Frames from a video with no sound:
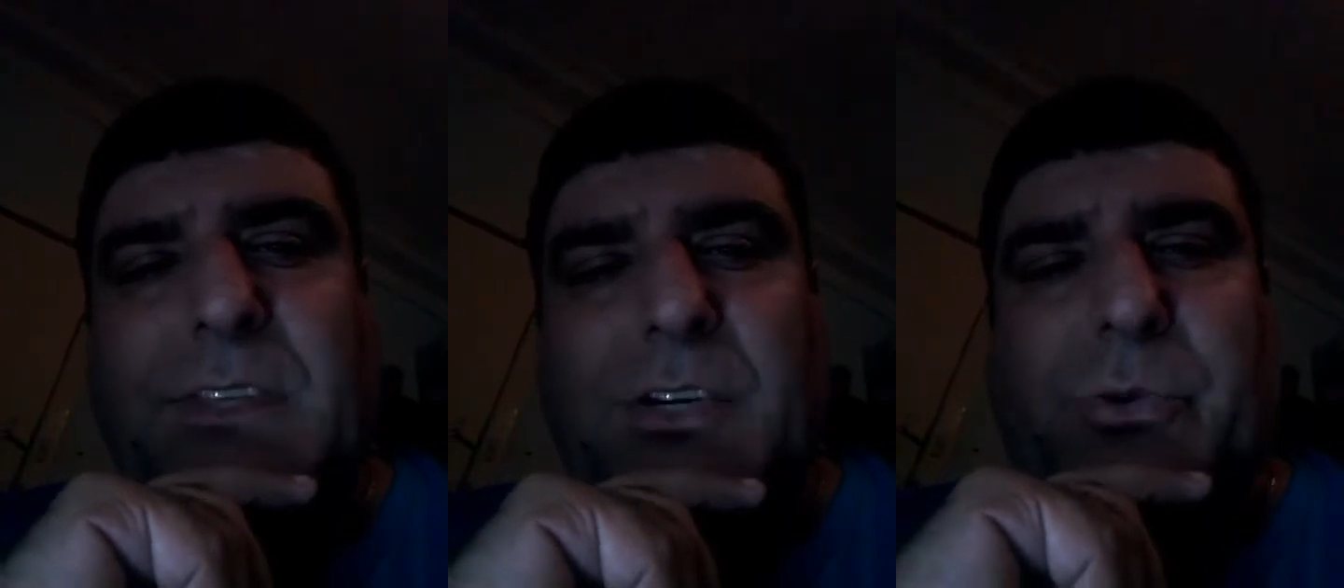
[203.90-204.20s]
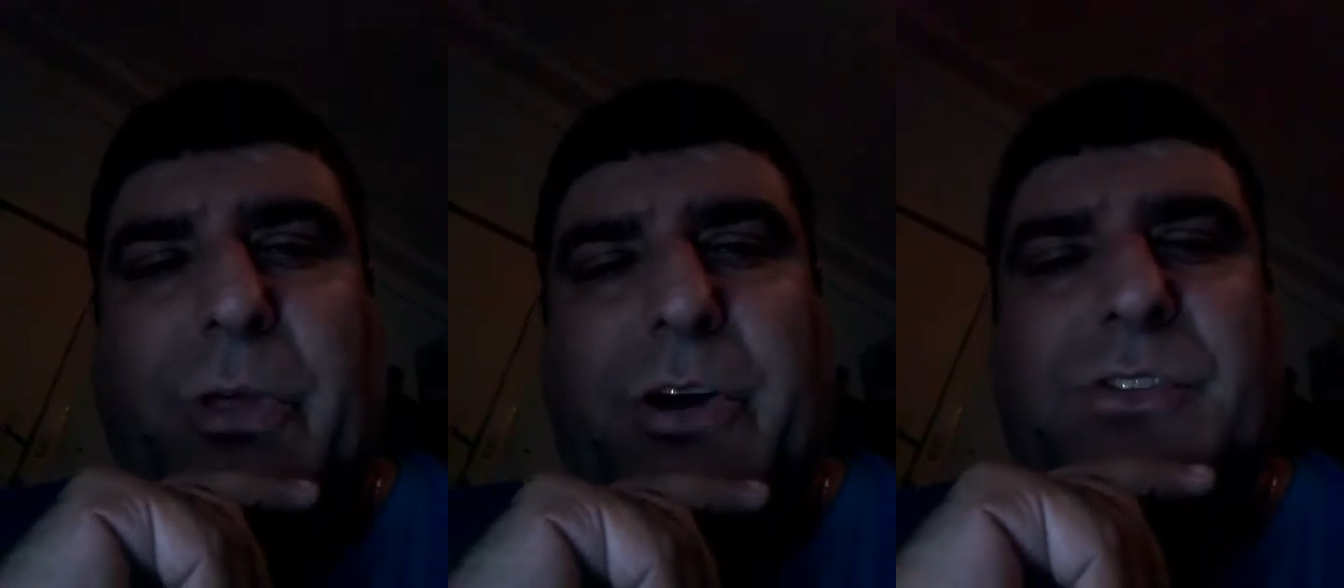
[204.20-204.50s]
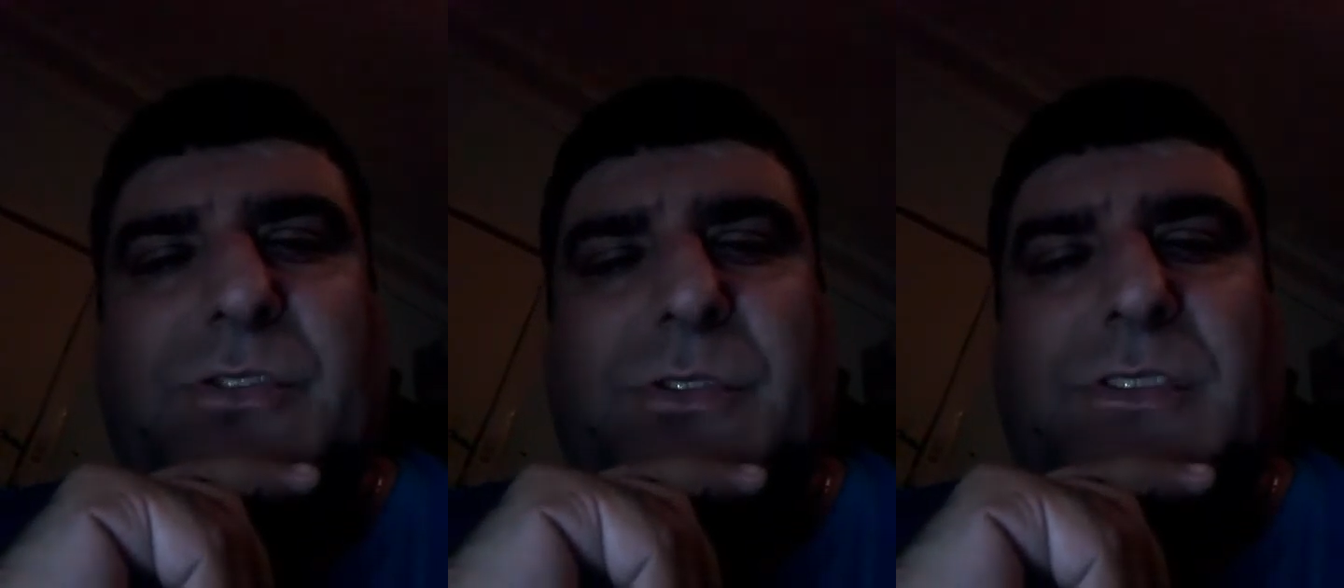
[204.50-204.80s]
all
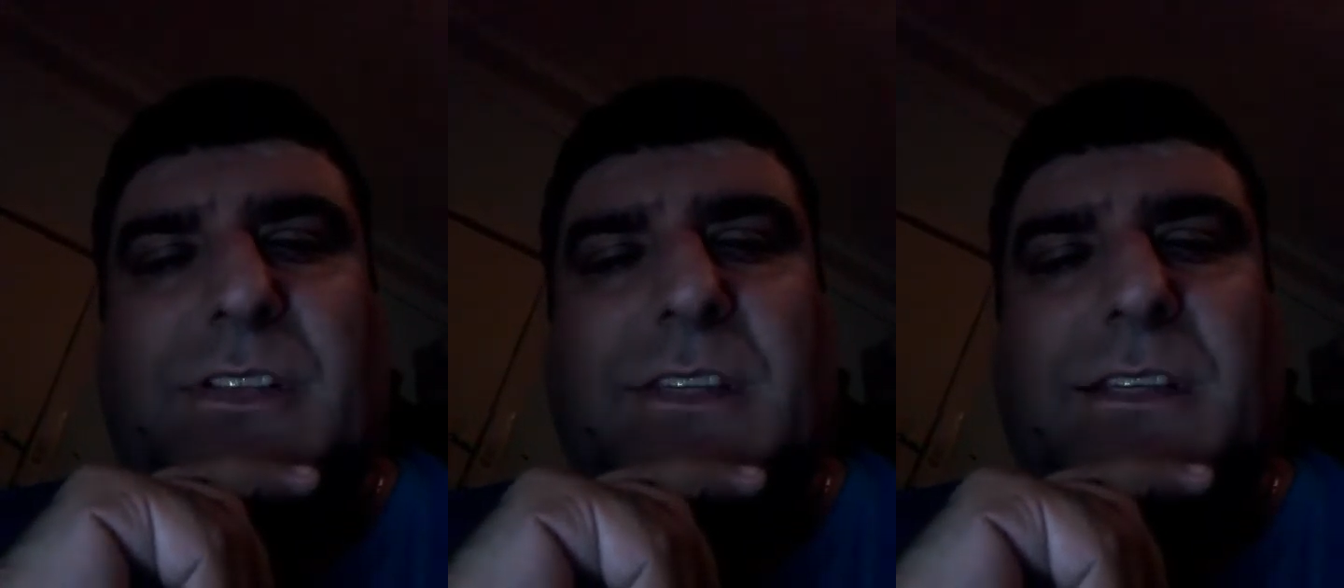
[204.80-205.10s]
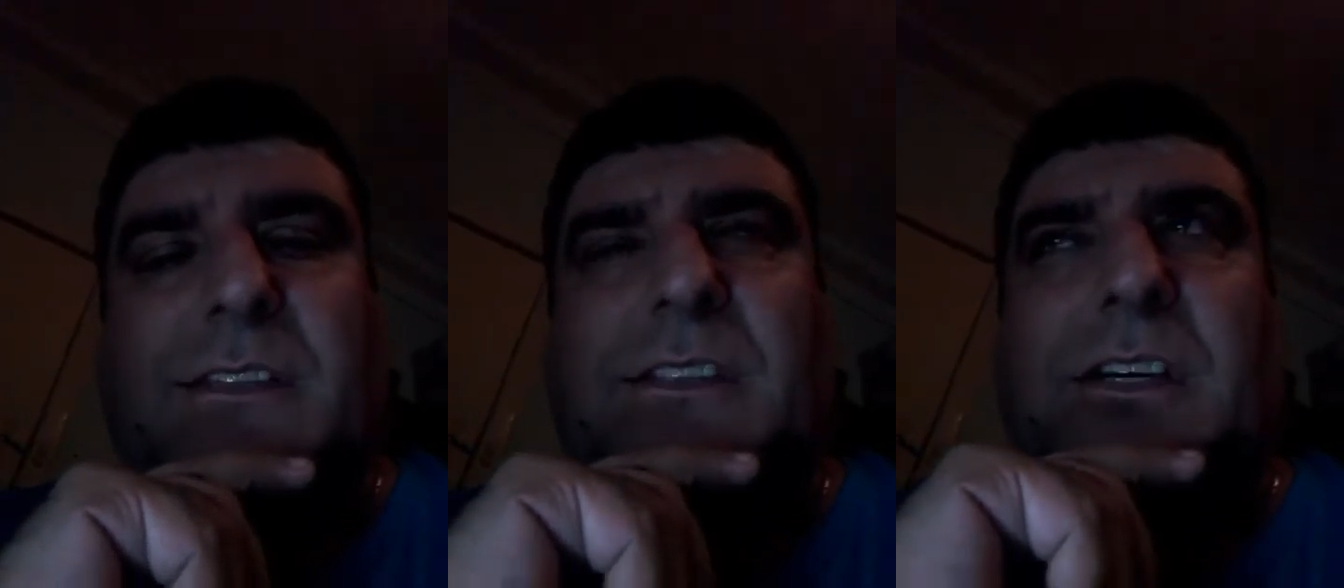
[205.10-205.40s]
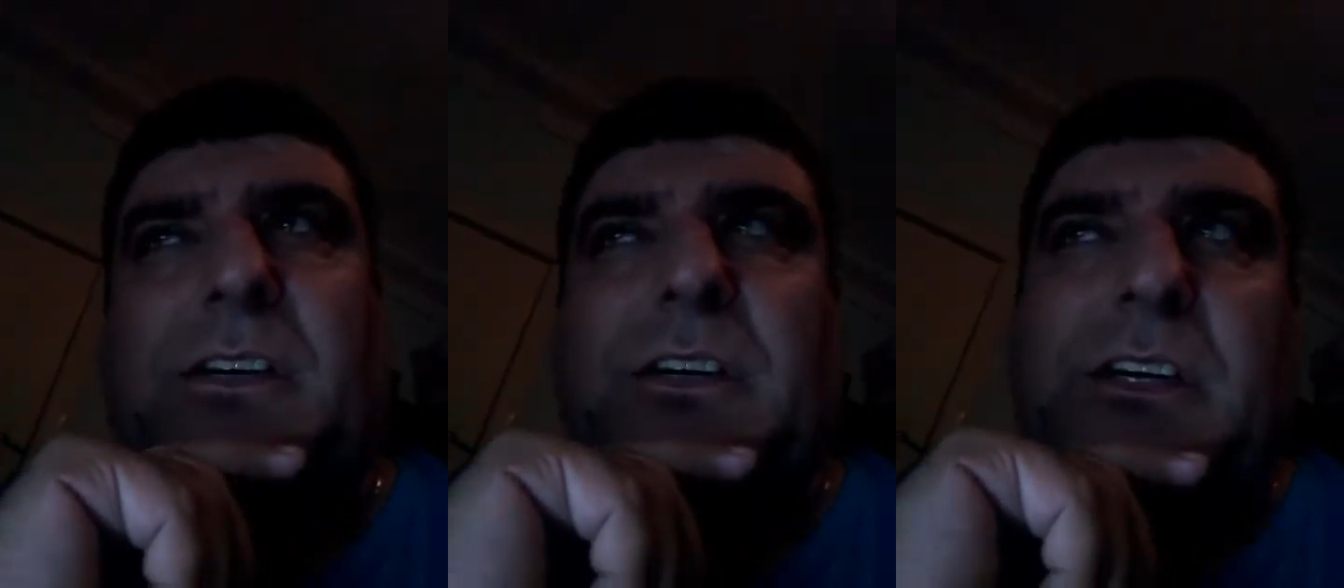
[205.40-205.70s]
those sorts of things.
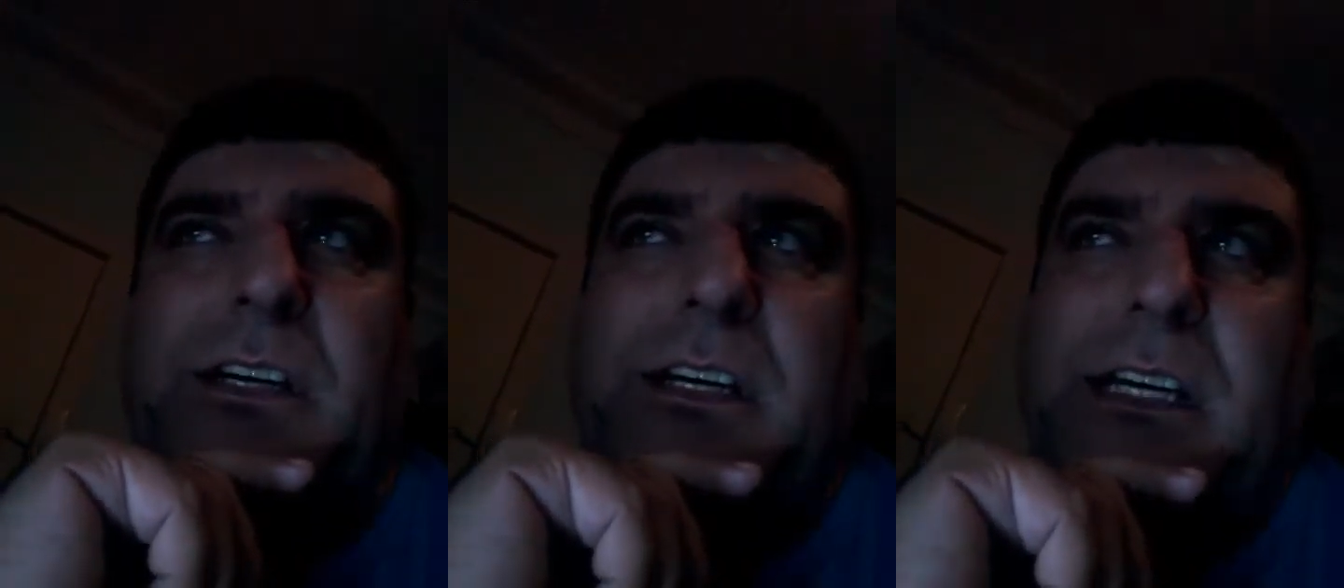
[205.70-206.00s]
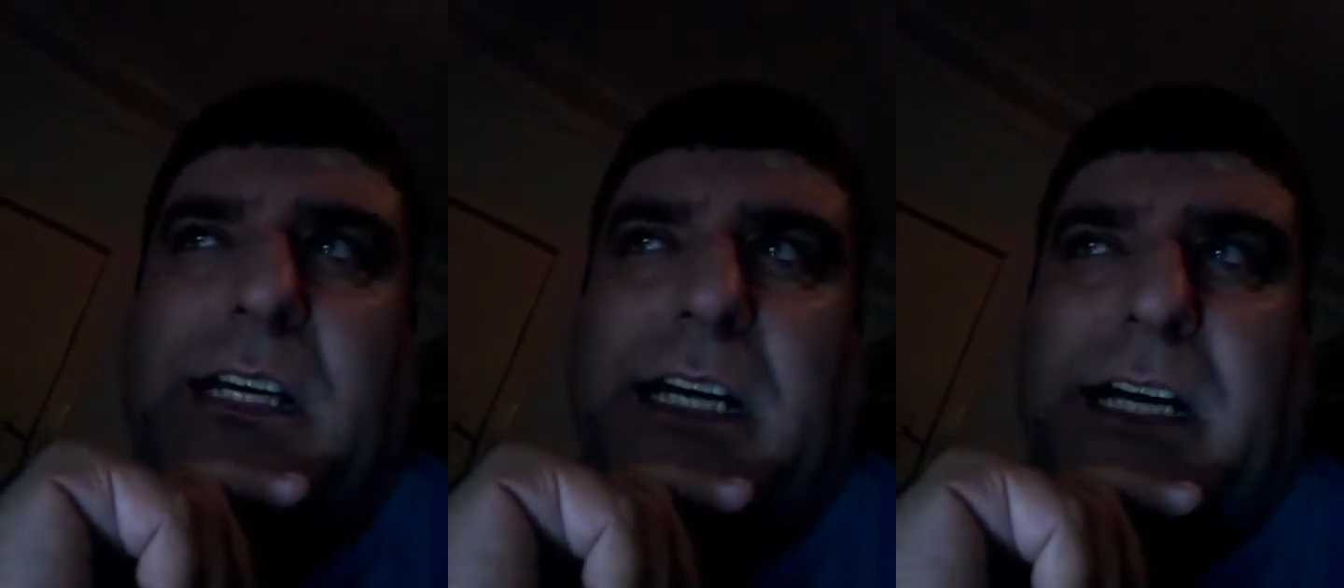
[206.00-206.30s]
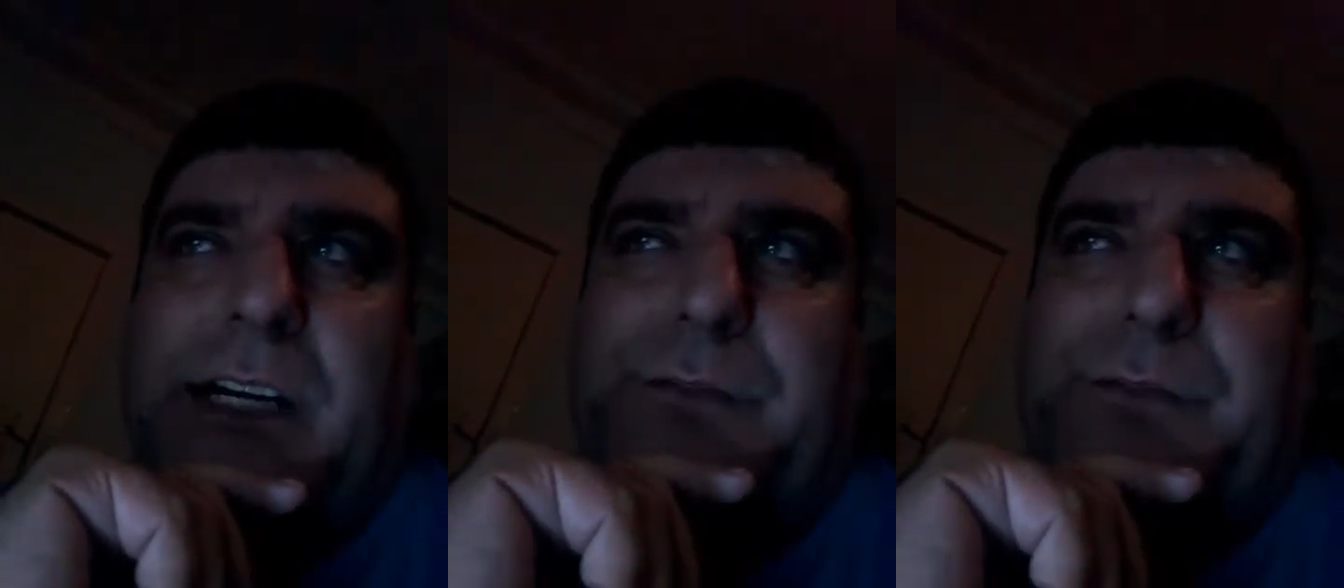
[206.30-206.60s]
So
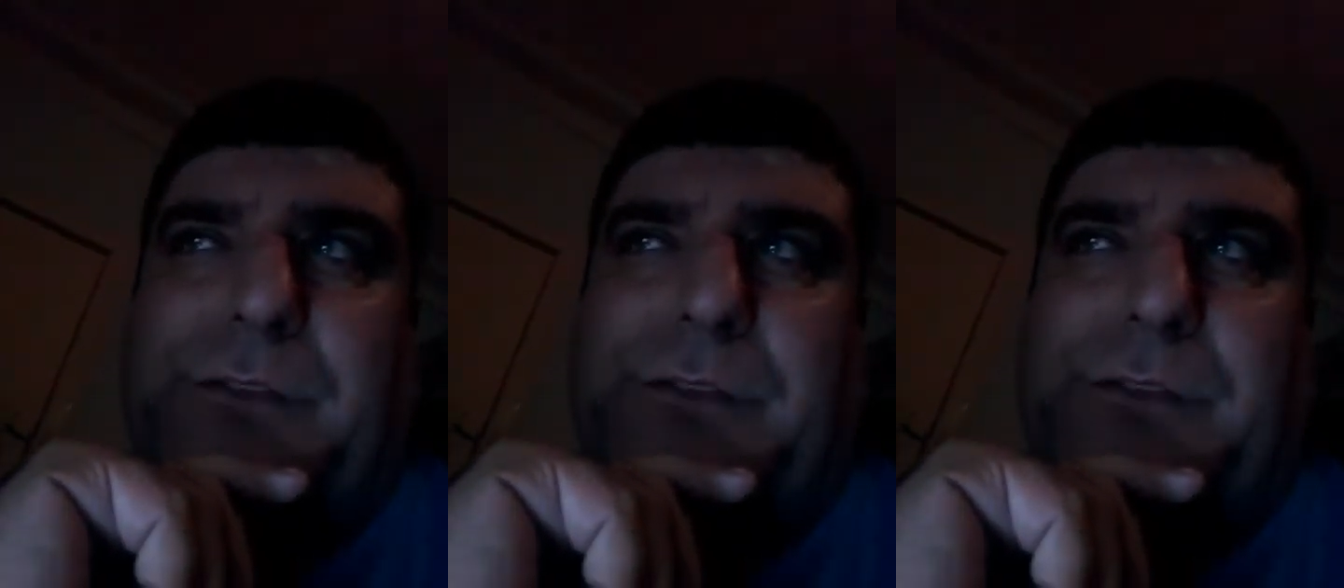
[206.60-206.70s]
I